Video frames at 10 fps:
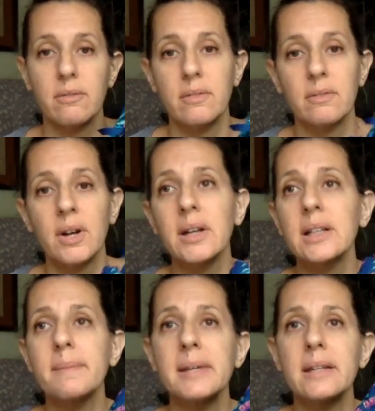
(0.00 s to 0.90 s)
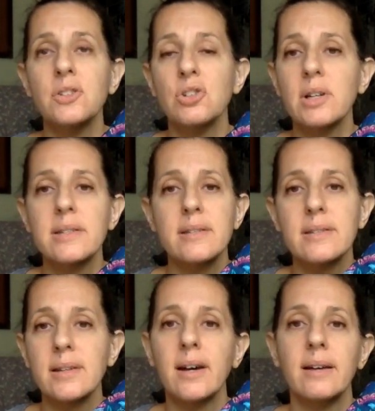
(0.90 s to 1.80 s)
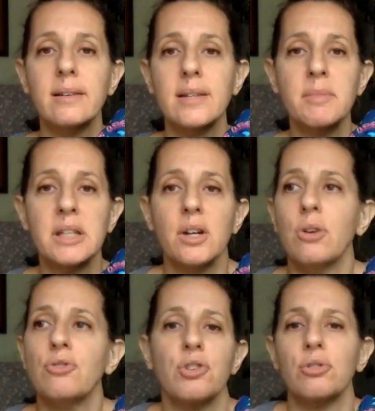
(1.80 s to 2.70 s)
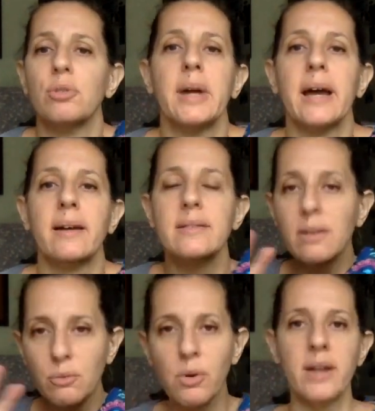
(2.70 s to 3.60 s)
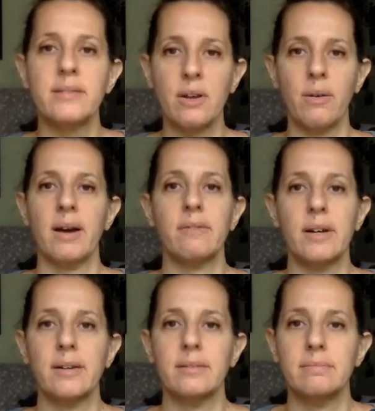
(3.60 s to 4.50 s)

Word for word: Very limited choice in styles. I mean, no shoulder bags whatsoever.